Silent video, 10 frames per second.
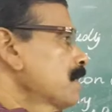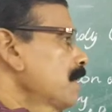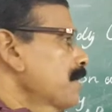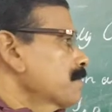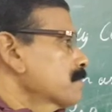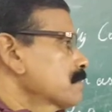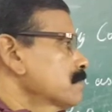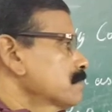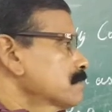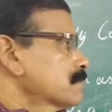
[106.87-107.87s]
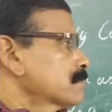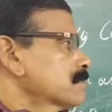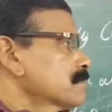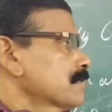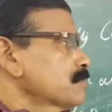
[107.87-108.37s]
And this
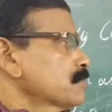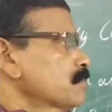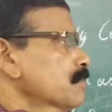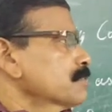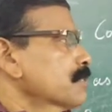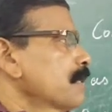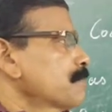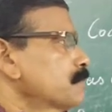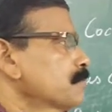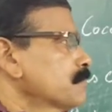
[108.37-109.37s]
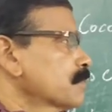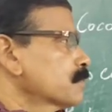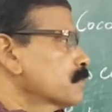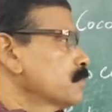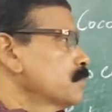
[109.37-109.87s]
tree grows up to
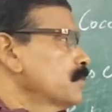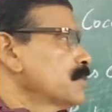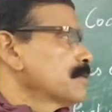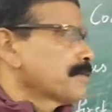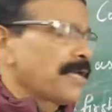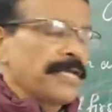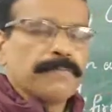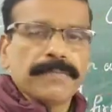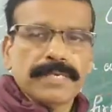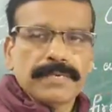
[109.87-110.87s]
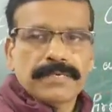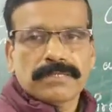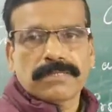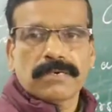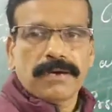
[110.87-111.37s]
4 to 9
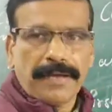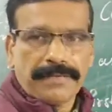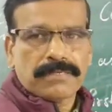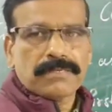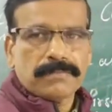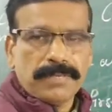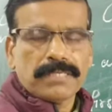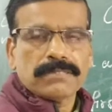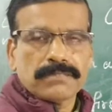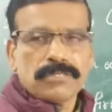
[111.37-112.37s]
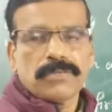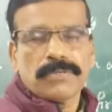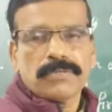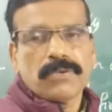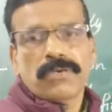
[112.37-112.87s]
meters height, means this
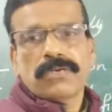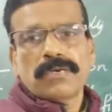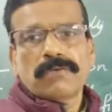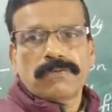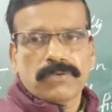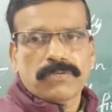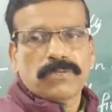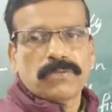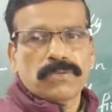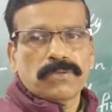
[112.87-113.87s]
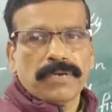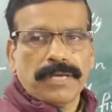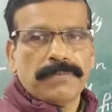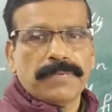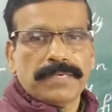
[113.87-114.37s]
will grow 4 to
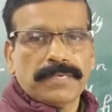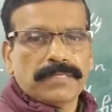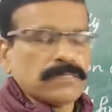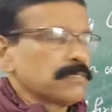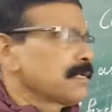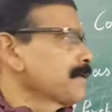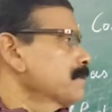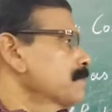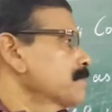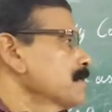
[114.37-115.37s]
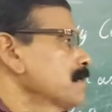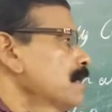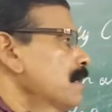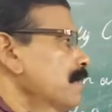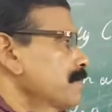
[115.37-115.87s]
9 meters height,
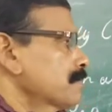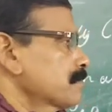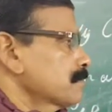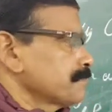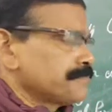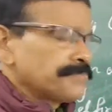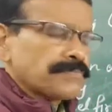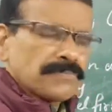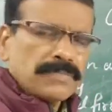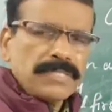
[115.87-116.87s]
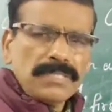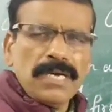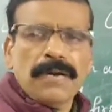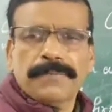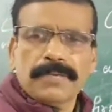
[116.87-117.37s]
and
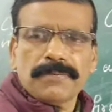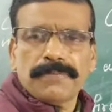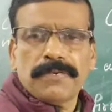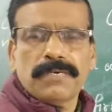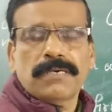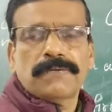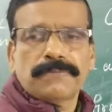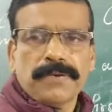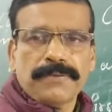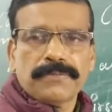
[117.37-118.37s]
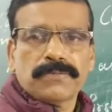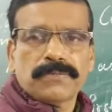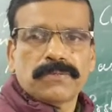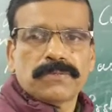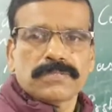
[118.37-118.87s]
after 5
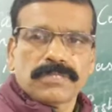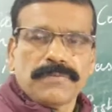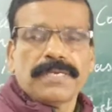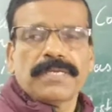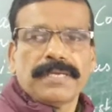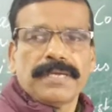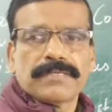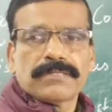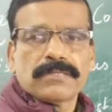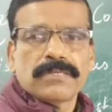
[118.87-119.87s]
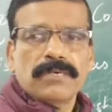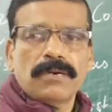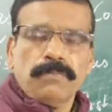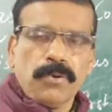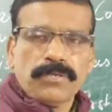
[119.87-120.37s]
to 7 years
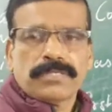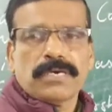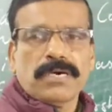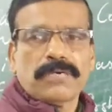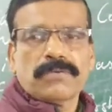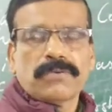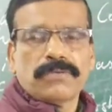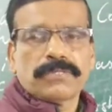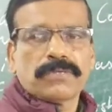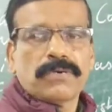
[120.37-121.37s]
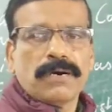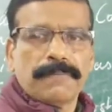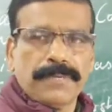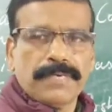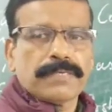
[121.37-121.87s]
pods are
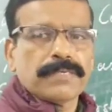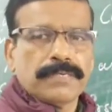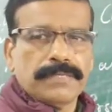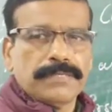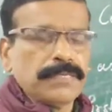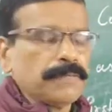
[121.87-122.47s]
also appear in